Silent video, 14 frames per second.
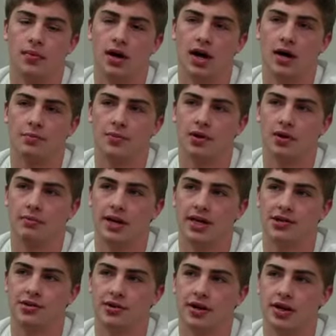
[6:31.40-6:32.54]
I'm going to
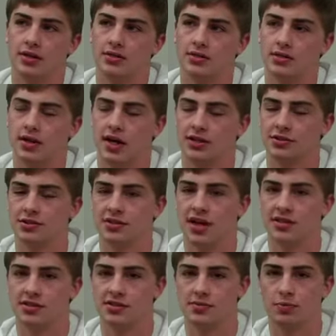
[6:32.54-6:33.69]
major in
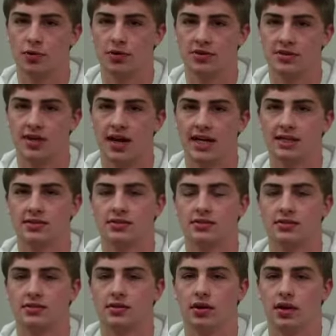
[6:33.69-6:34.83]
exercise and sports
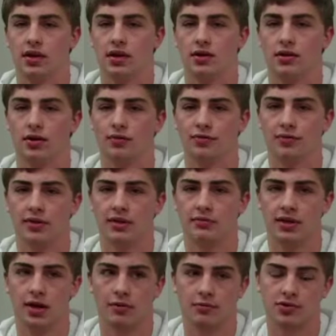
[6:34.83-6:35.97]
science. And hopefully
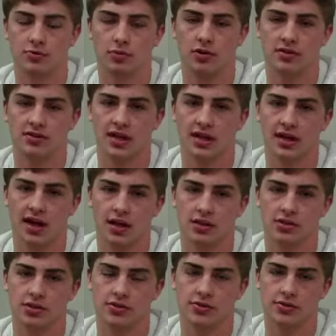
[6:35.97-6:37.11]
become a sports
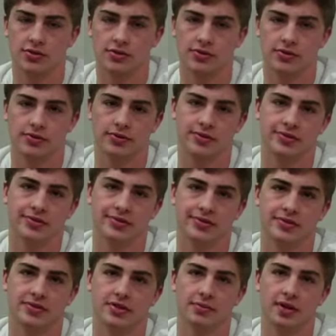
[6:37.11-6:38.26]
psychologist
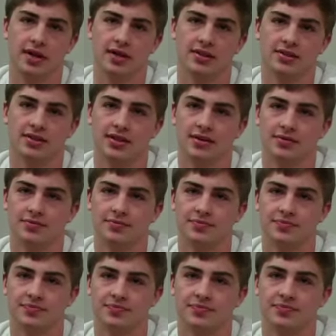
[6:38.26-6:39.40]
someday. So. Got
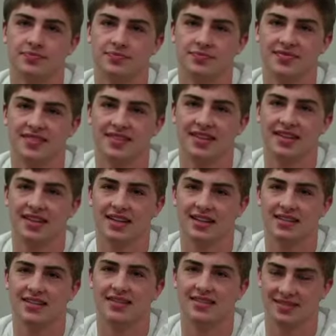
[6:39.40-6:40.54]
to be something with sports
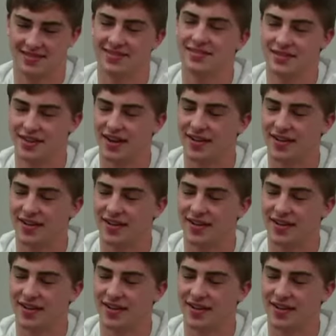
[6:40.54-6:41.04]
so somewhere there.